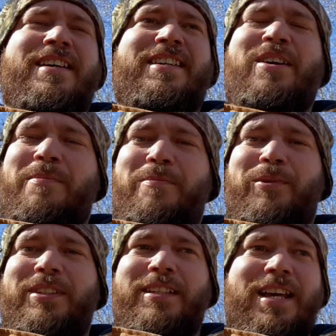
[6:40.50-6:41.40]
Come up
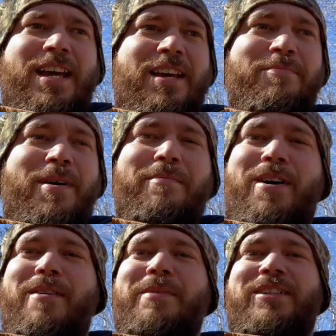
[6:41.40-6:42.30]
with the name. My
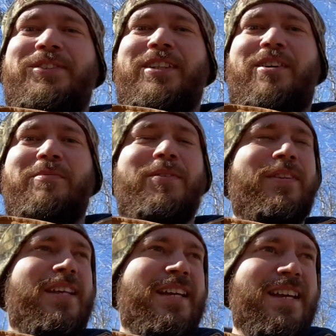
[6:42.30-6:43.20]
mom actually helped me with
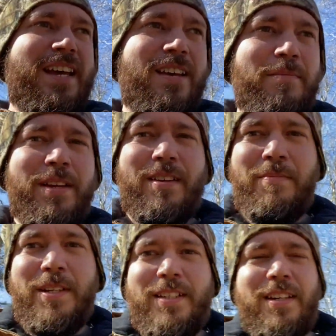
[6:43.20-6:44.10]
that name
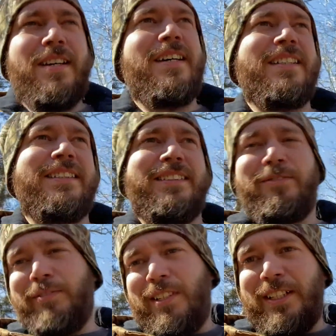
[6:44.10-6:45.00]
because,
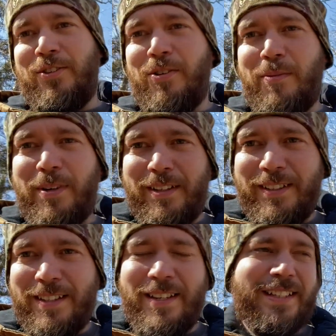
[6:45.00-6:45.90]
well, I do all my
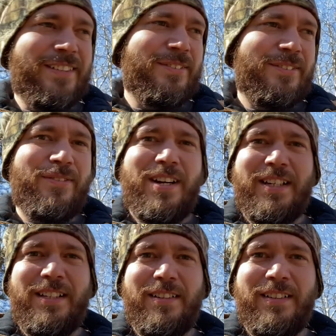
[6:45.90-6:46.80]
hunting right
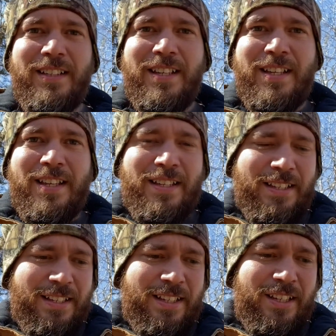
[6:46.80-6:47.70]
here
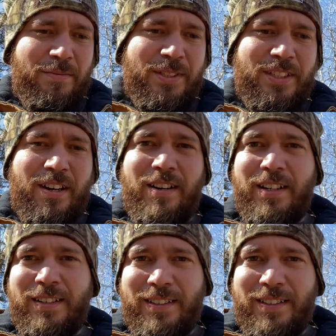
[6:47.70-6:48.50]
in Missouri.